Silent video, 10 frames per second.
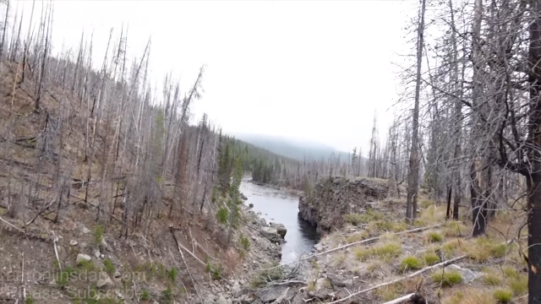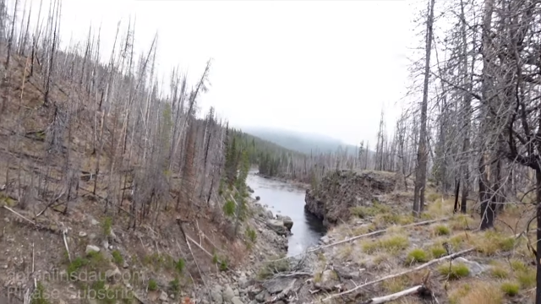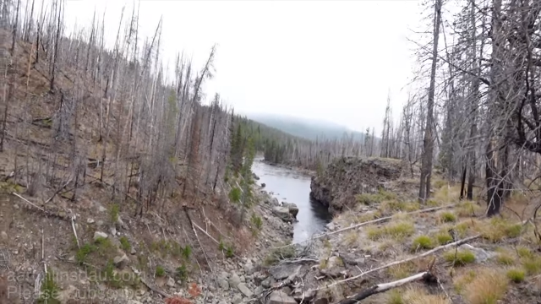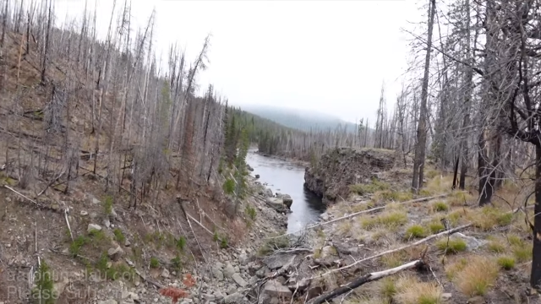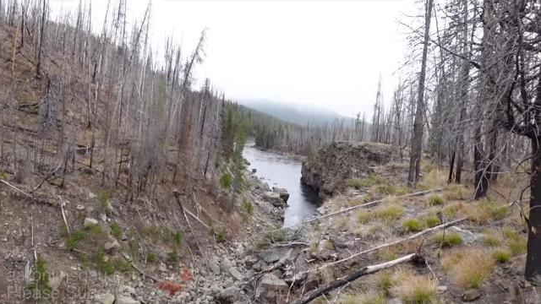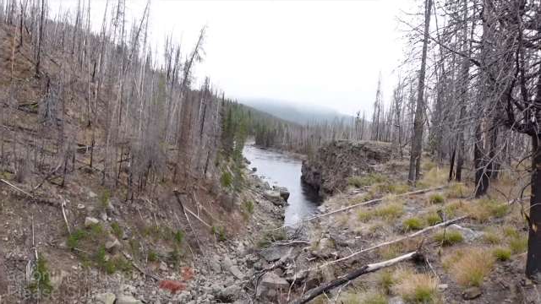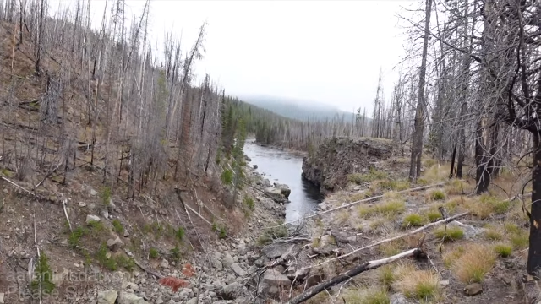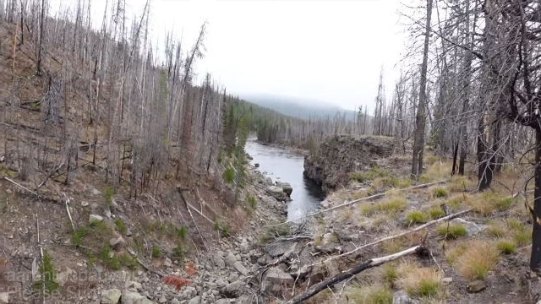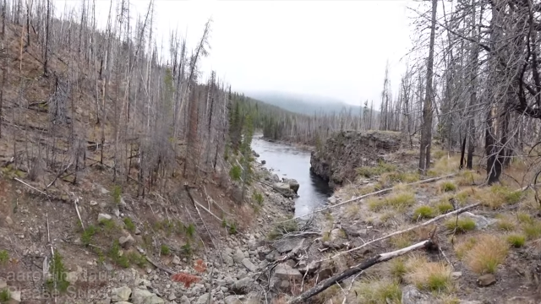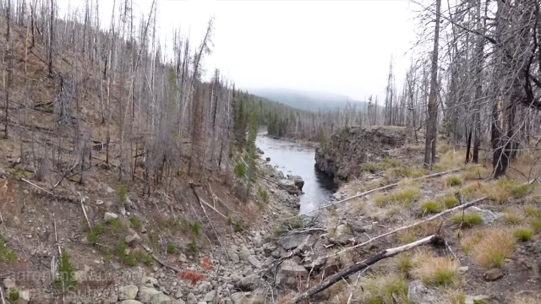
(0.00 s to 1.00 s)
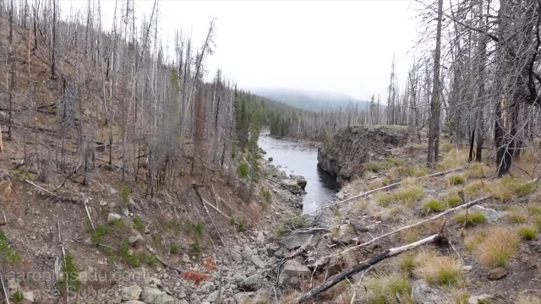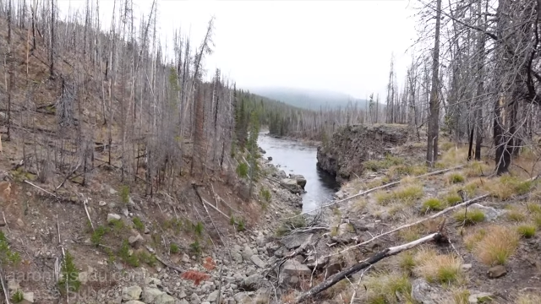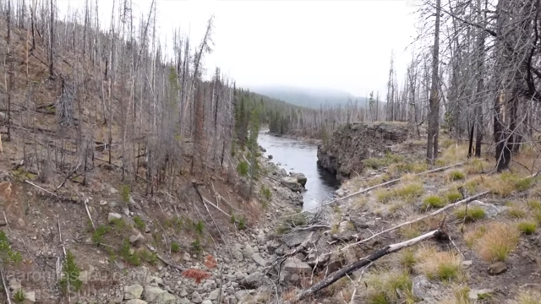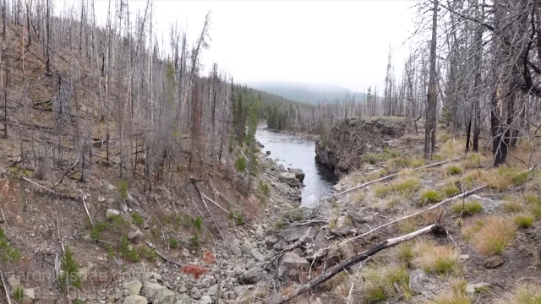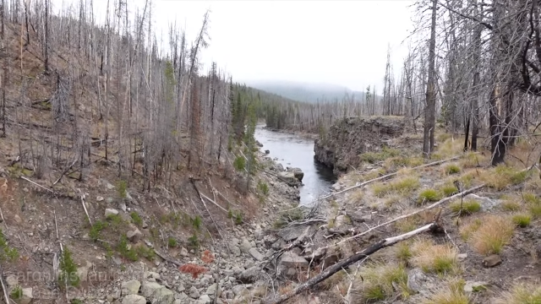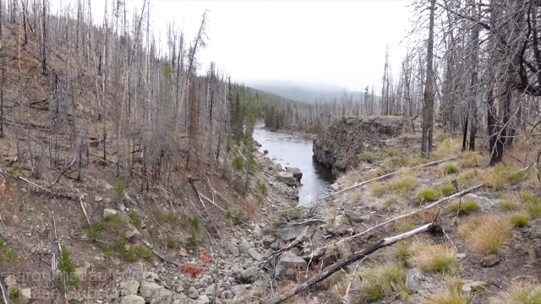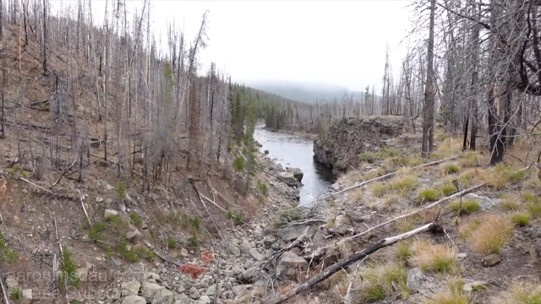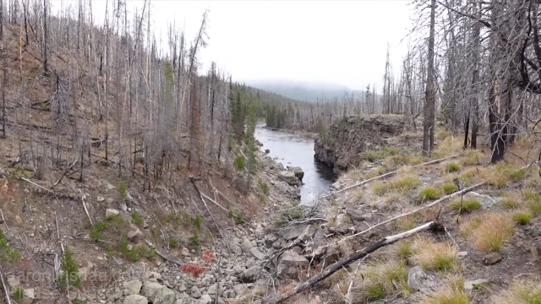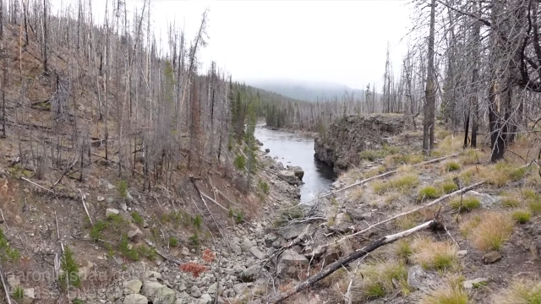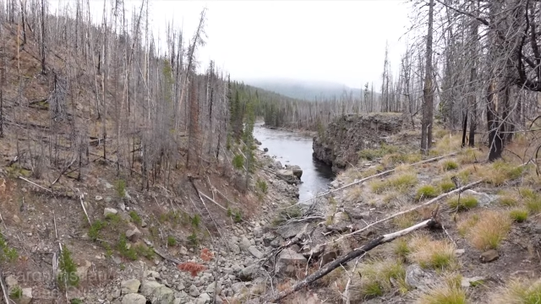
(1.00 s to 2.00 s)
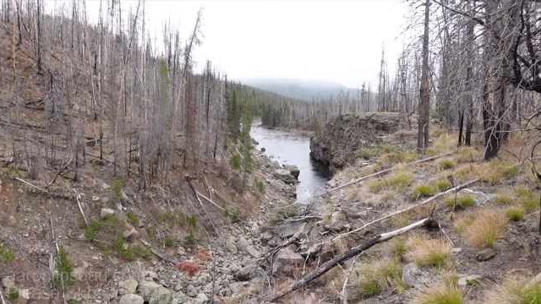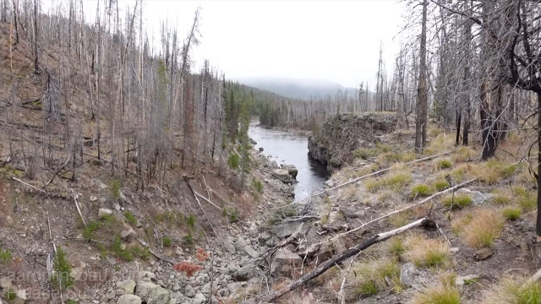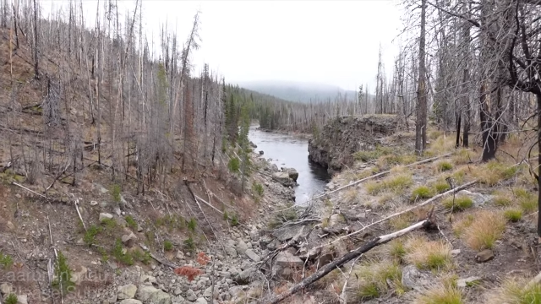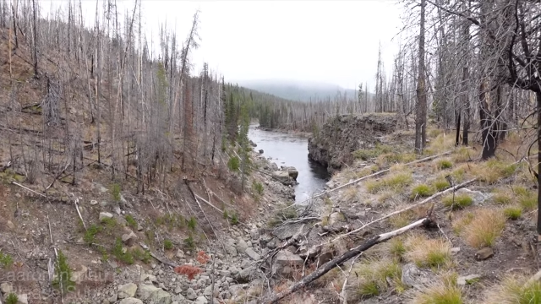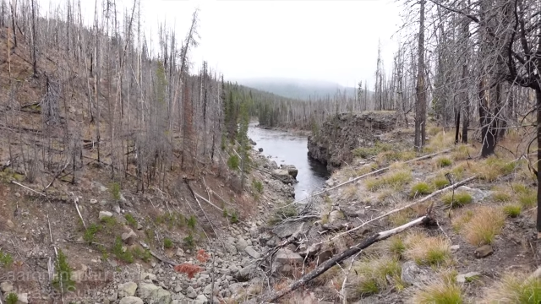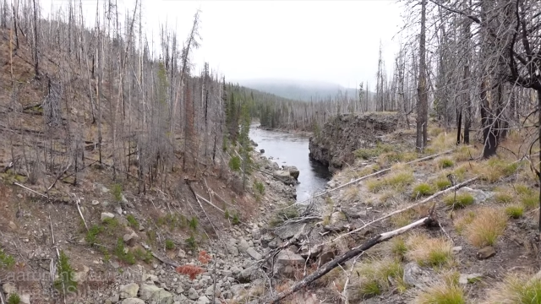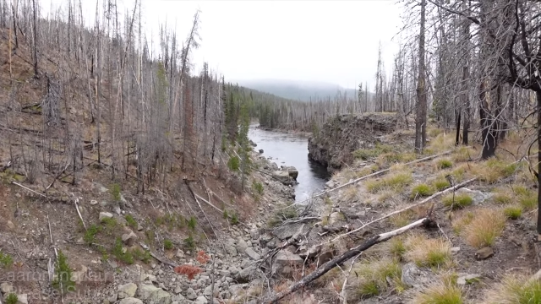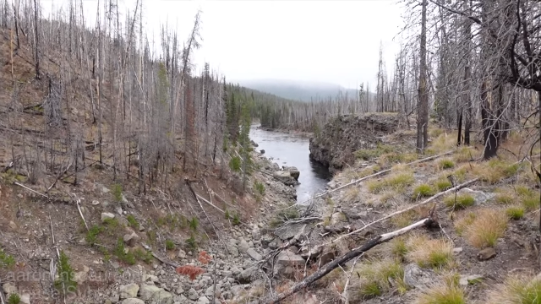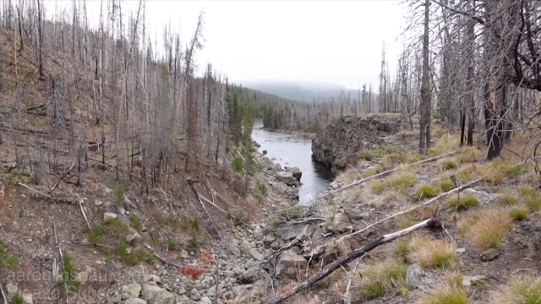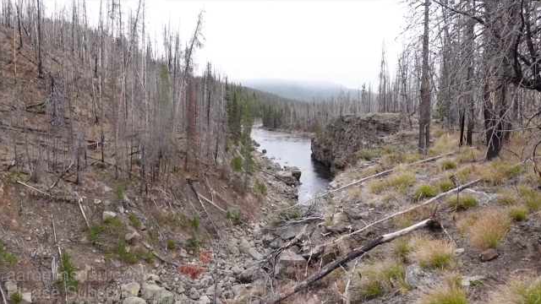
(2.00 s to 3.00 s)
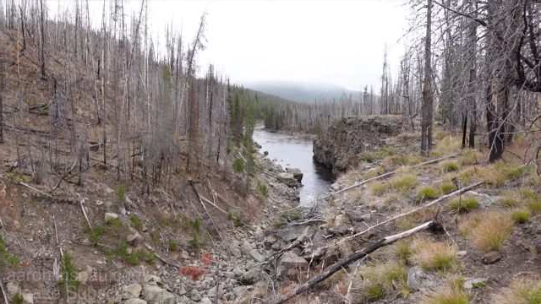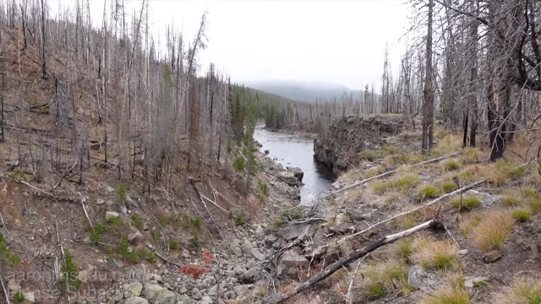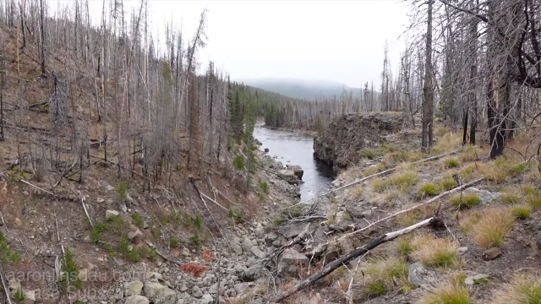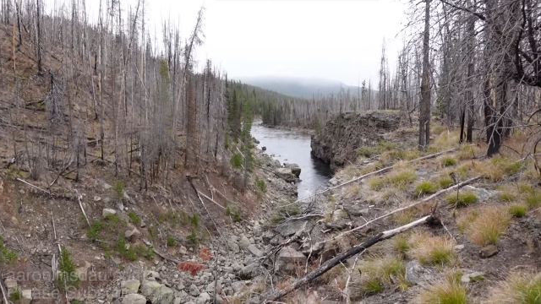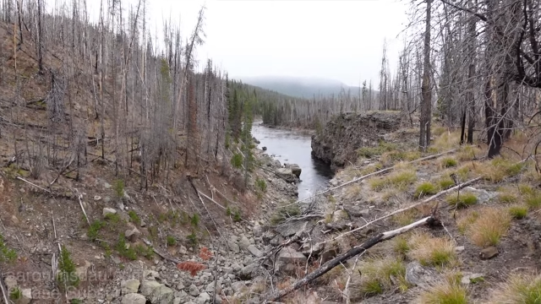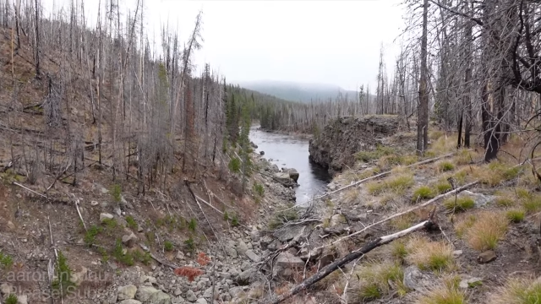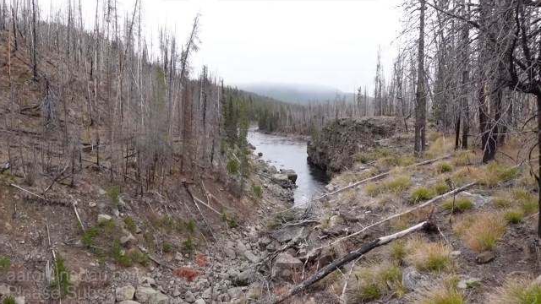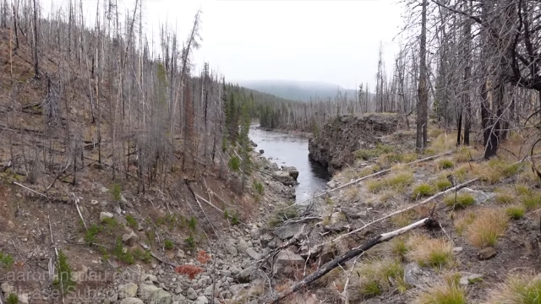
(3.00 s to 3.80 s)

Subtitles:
Nobody's mouth can be seen.